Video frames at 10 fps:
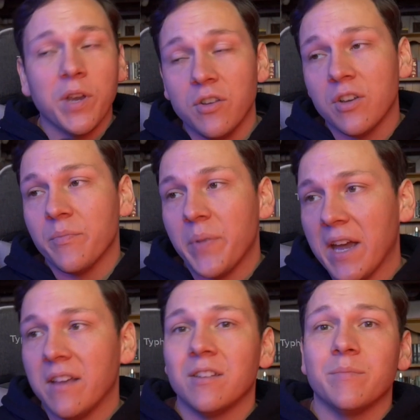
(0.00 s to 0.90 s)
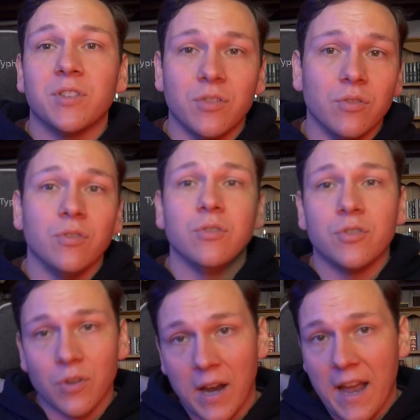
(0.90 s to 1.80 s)
when you compare them to
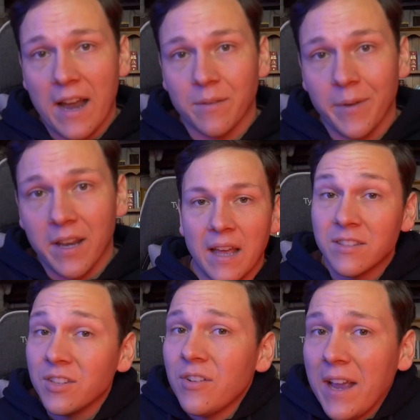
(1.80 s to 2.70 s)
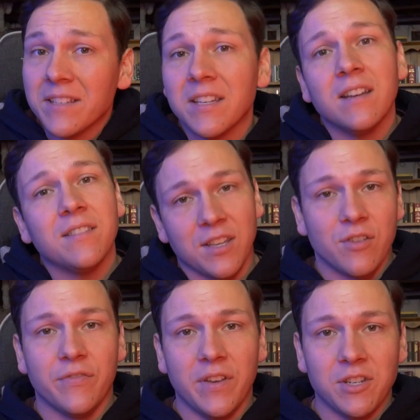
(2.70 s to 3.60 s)
TryHackMe. And so enter the
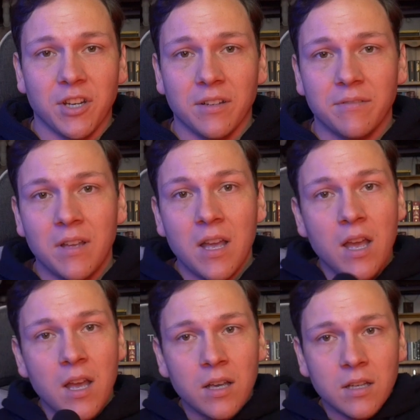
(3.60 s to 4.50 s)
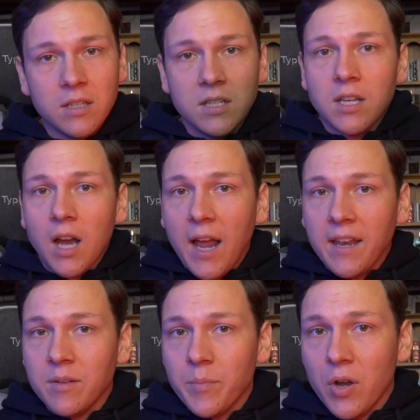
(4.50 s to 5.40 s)
new feature,
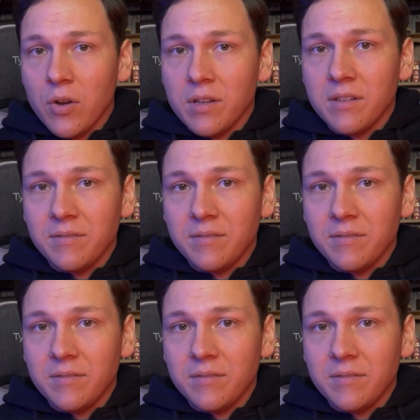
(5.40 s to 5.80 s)
guided mode.